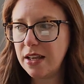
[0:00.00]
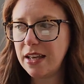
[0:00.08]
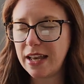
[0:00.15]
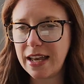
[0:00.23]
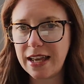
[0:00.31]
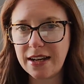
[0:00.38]

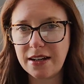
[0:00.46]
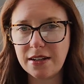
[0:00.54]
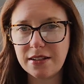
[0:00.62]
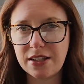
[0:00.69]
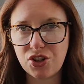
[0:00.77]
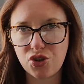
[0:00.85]
in
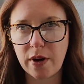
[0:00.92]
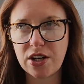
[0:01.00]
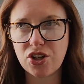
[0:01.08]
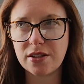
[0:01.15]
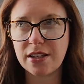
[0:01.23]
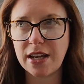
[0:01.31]

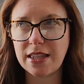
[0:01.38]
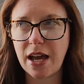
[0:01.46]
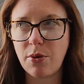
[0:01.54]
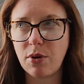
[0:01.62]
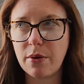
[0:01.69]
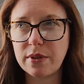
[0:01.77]
situations like
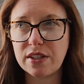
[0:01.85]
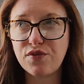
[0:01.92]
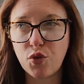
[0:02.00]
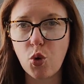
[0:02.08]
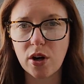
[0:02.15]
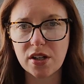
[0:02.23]
that where I was
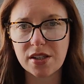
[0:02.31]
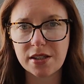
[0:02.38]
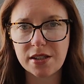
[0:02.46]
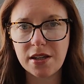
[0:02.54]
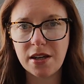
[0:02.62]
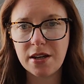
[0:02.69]
forced
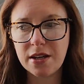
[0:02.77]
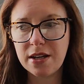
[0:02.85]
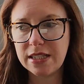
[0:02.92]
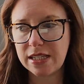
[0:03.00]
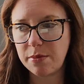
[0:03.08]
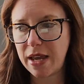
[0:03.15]

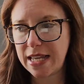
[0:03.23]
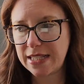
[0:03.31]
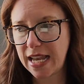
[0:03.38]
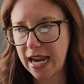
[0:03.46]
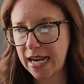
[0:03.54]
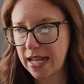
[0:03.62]
to
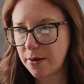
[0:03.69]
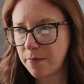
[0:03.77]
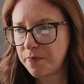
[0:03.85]
maintain it.